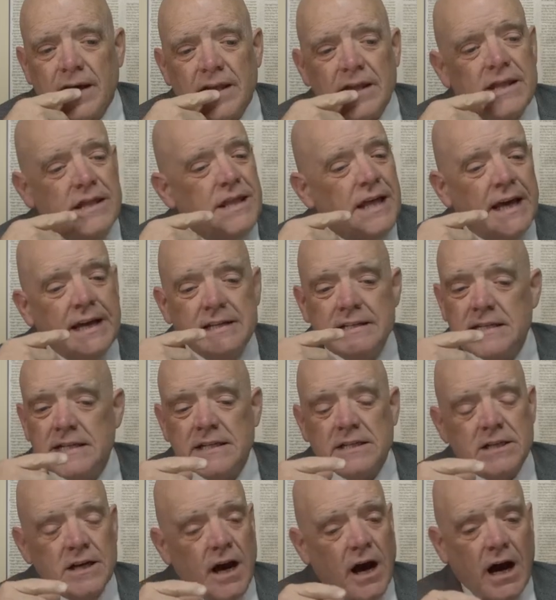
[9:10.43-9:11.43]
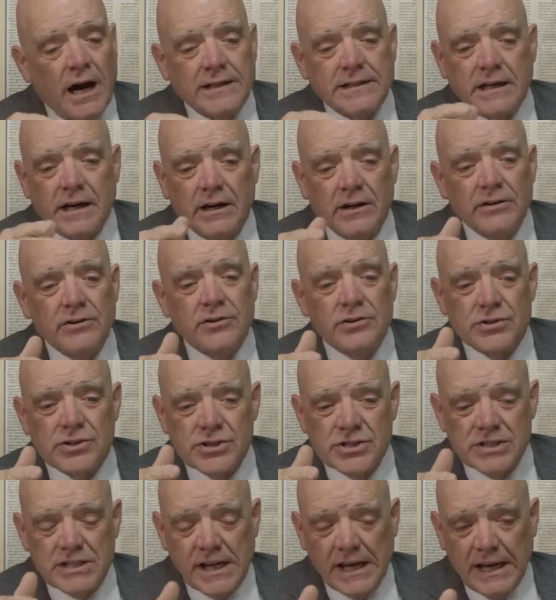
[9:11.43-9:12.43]
they did not
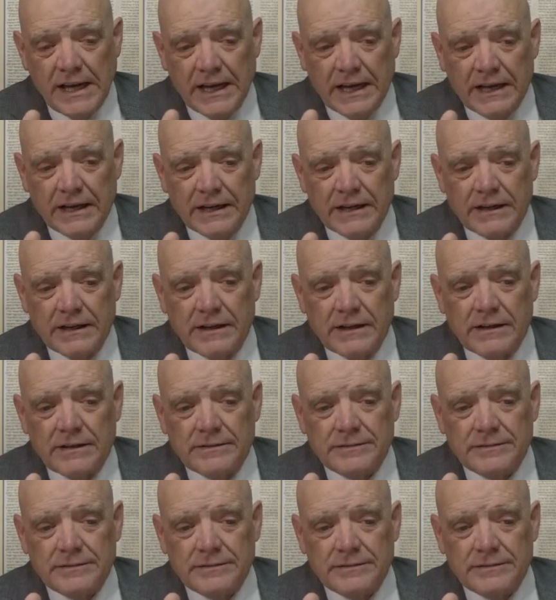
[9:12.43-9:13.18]
understand